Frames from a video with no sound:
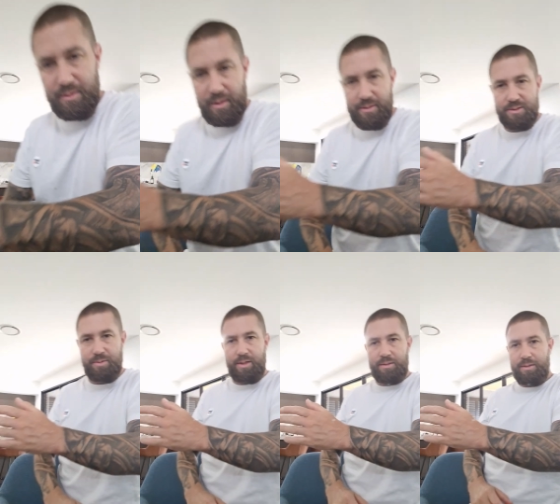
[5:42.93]
I'll go this
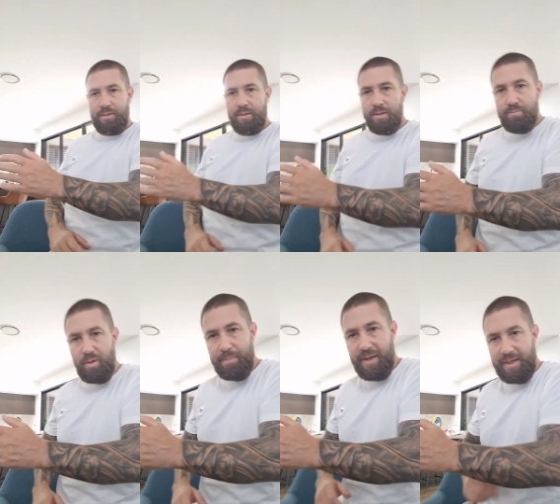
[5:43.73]
way.
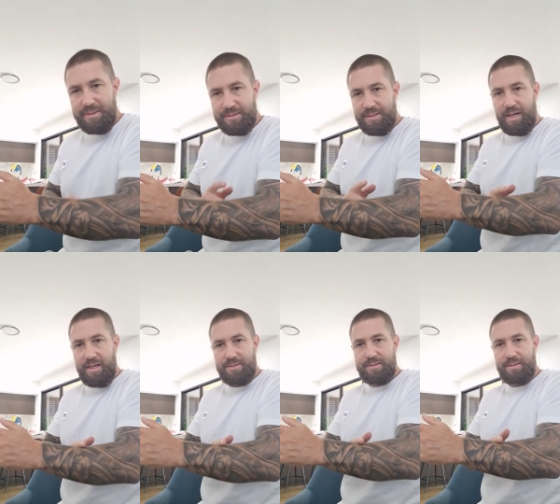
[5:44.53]
My pain
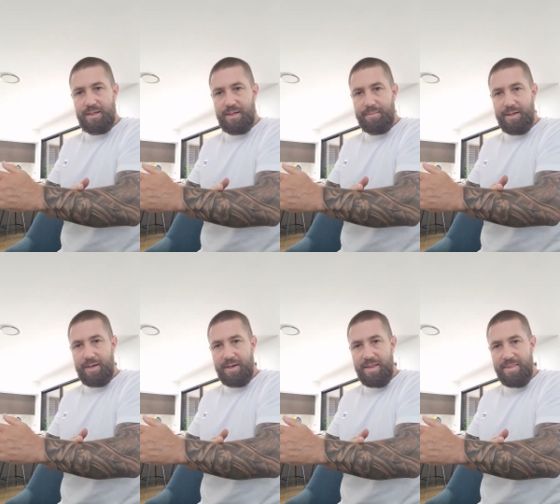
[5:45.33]
starts at
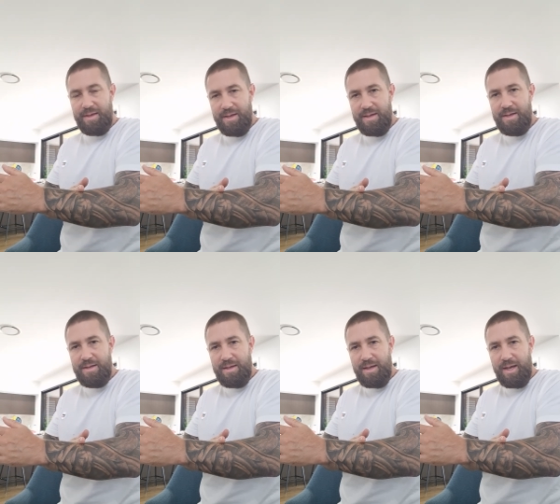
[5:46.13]
about there,
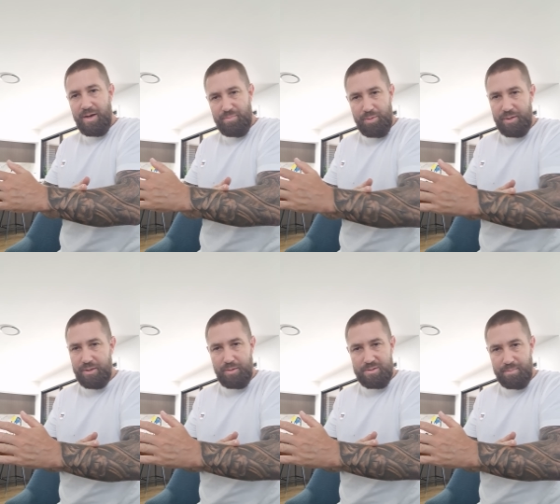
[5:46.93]
and I've
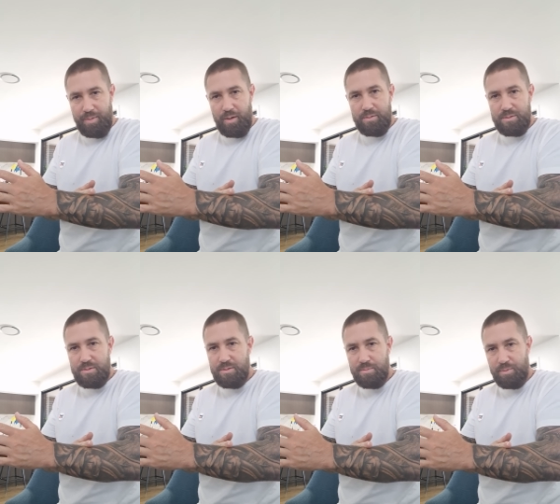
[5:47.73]
broken lots of
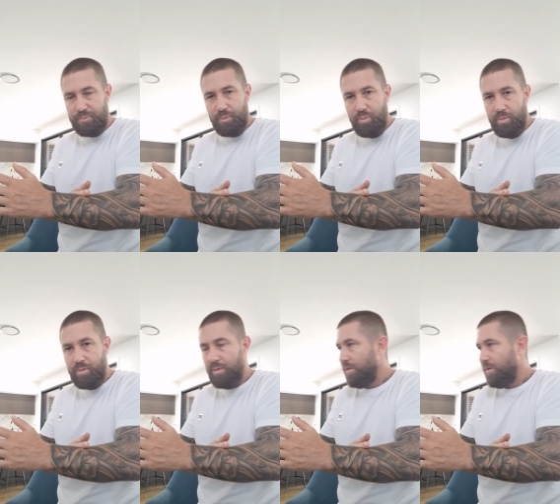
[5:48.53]
bones before.